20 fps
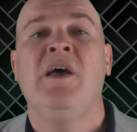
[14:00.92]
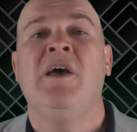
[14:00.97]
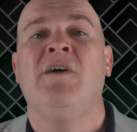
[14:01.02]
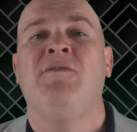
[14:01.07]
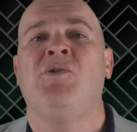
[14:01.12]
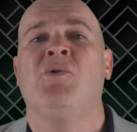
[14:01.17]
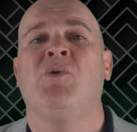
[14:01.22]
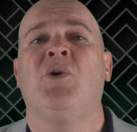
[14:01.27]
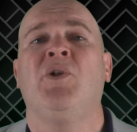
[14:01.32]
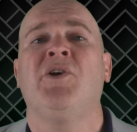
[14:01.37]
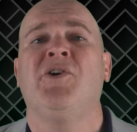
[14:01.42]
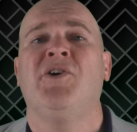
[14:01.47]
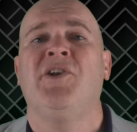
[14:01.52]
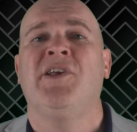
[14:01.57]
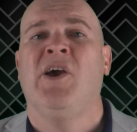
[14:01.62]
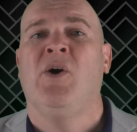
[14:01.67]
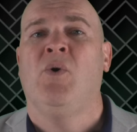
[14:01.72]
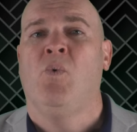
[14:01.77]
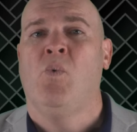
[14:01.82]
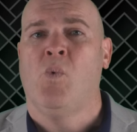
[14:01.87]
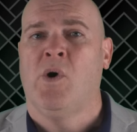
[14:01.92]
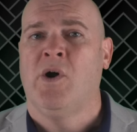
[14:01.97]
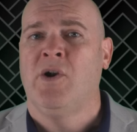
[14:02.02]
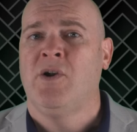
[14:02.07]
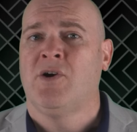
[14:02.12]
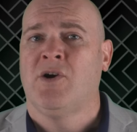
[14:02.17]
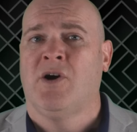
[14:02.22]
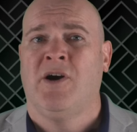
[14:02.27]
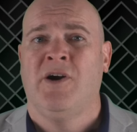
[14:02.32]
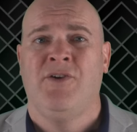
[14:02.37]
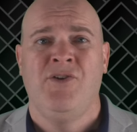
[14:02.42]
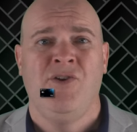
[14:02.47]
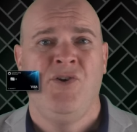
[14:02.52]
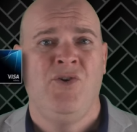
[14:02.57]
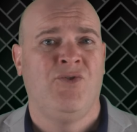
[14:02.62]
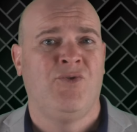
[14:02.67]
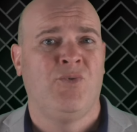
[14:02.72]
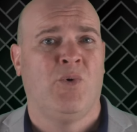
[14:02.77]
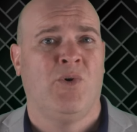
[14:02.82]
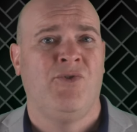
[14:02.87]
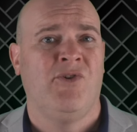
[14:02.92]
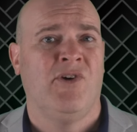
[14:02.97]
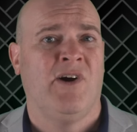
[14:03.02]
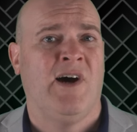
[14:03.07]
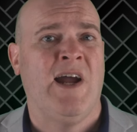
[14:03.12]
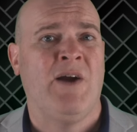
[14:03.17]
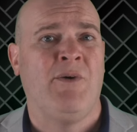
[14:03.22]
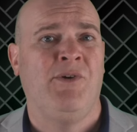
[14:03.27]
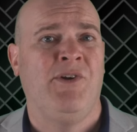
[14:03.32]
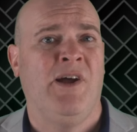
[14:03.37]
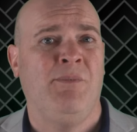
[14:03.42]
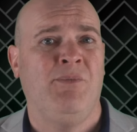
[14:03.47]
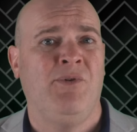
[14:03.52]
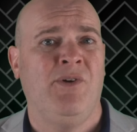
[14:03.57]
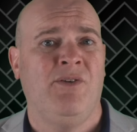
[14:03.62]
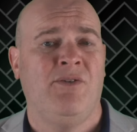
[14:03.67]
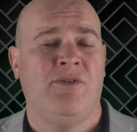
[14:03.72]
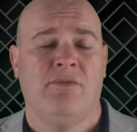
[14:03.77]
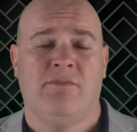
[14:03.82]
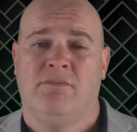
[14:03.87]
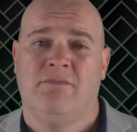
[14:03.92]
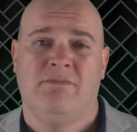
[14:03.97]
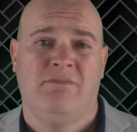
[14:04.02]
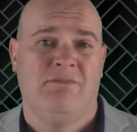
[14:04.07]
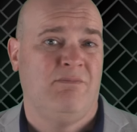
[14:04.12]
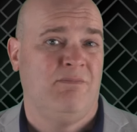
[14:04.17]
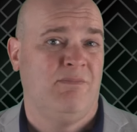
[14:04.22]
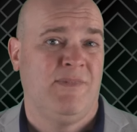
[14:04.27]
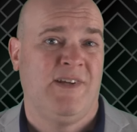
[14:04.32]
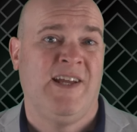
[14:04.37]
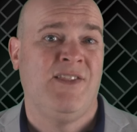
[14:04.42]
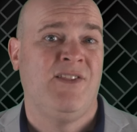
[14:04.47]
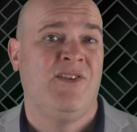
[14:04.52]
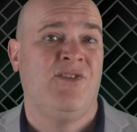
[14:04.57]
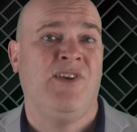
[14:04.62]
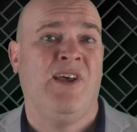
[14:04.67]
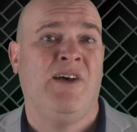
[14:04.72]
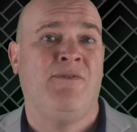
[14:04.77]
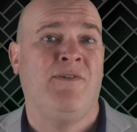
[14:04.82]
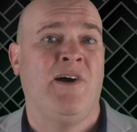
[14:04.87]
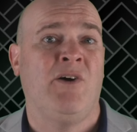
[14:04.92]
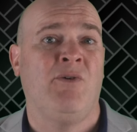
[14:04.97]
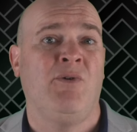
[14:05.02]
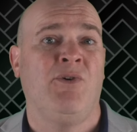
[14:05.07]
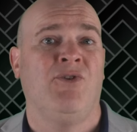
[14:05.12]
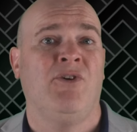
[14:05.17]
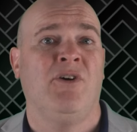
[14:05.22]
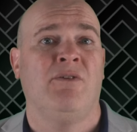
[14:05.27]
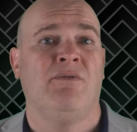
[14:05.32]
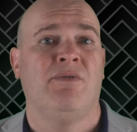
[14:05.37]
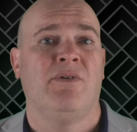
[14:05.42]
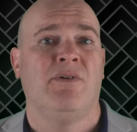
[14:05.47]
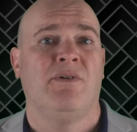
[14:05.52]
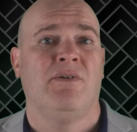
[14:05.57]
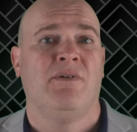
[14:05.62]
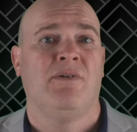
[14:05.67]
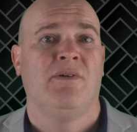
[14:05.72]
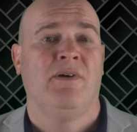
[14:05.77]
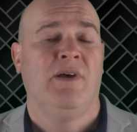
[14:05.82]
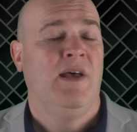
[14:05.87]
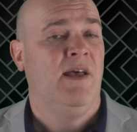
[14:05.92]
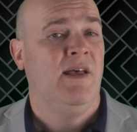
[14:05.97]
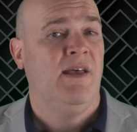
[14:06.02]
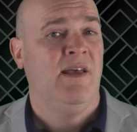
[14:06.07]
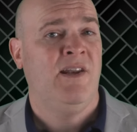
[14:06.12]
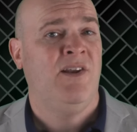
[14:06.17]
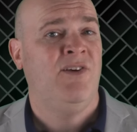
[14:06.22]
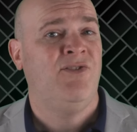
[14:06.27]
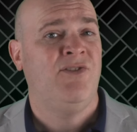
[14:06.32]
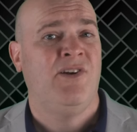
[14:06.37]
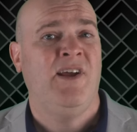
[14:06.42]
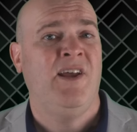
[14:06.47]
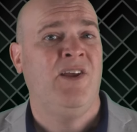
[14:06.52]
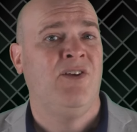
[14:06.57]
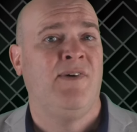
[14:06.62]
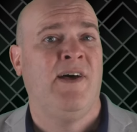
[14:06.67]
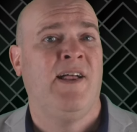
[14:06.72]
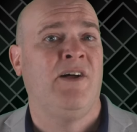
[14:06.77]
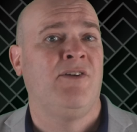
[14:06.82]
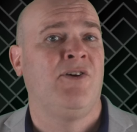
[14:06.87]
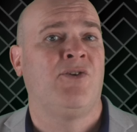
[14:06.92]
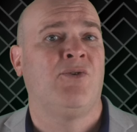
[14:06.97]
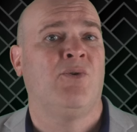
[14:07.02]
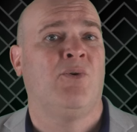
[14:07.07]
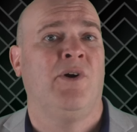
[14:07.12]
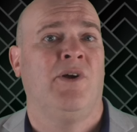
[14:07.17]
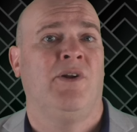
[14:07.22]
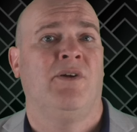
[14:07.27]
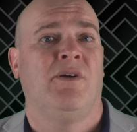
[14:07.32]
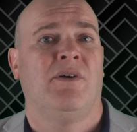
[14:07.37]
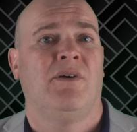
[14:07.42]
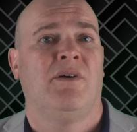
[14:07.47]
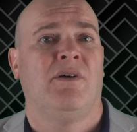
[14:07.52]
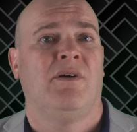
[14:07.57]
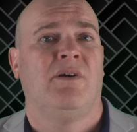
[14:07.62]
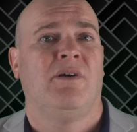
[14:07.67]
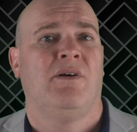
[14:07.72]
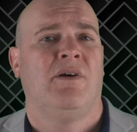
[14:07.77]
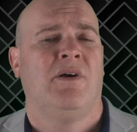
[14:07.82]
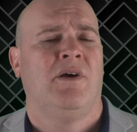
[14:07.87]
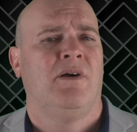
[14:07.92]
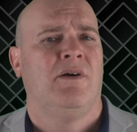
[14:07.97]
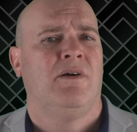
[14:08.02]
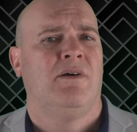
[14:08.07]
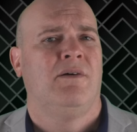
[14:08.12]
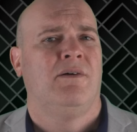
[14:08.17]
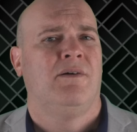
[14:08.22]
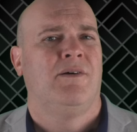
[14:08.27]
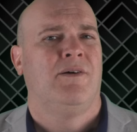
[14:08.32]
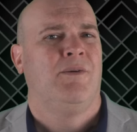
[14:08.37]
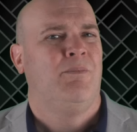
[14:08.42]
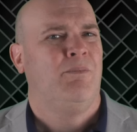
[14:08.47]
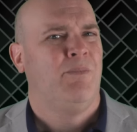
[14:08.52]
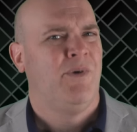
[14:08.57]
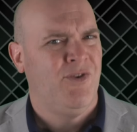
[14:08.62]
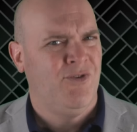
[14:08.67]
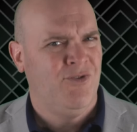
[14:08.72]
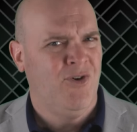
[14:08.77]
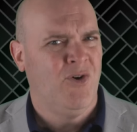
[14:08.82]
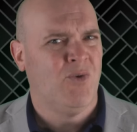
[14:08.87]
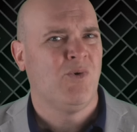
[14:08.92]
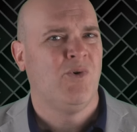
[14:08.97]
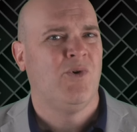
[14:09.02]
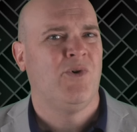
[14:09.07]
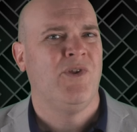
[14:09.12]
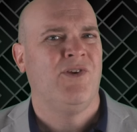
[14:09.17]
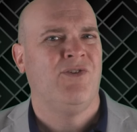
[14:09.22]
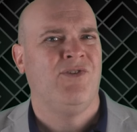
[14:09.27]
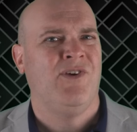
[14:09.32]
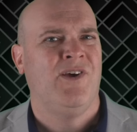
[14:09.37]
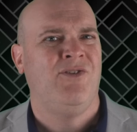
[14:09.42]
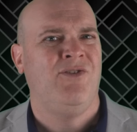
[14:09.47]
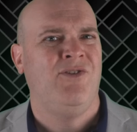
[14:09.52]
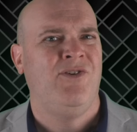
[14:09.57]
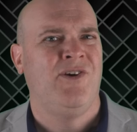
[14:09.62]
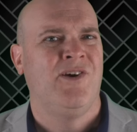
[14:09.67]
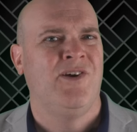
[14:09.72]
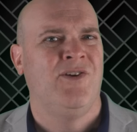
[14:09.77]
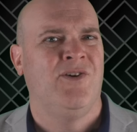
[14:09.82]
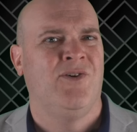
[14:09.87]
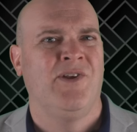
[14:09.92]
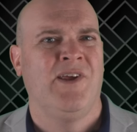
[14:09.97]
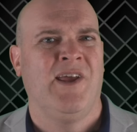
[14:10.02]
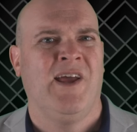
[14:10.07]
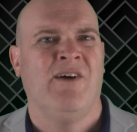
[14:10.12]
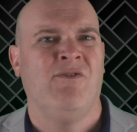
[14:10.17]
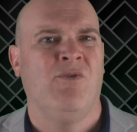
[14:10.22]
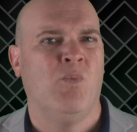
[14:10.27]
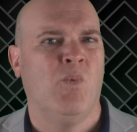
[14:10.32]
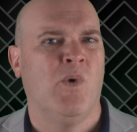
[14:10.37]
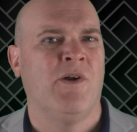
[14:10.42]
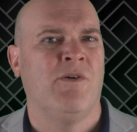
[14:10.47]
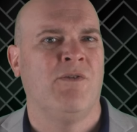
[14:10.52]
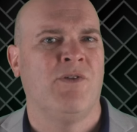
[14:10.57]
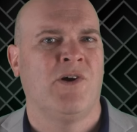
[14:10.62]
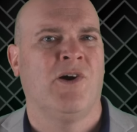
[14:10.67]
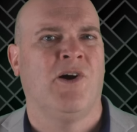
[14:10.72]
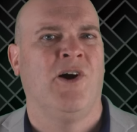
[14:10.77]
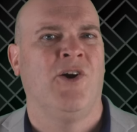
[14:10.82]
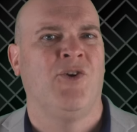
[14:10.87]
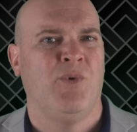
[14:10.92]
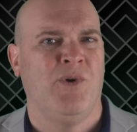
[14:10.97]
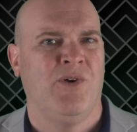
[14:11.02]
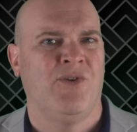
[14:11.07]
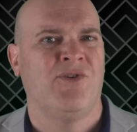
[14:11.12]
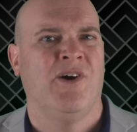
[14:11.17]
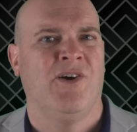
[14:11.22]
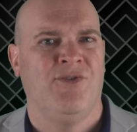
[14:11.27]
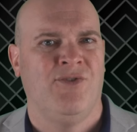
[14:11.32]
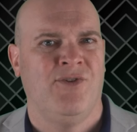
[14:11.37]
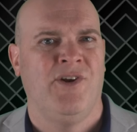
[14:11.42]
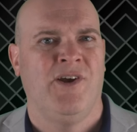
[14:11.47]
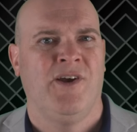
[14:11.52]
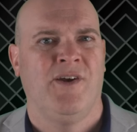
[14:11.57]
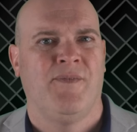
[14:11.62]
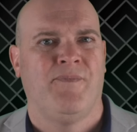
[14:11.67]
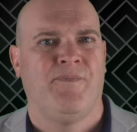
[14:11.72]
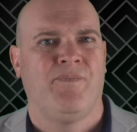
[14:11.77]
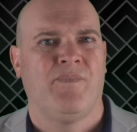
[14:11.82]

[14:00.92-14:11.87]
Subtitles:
If you're only going to get one card to use towards your Hyatt redemptions, get the Sapphire Reserve. It is today's valedictorian. But there's no rule that says you can only have one of the cards we discussed today.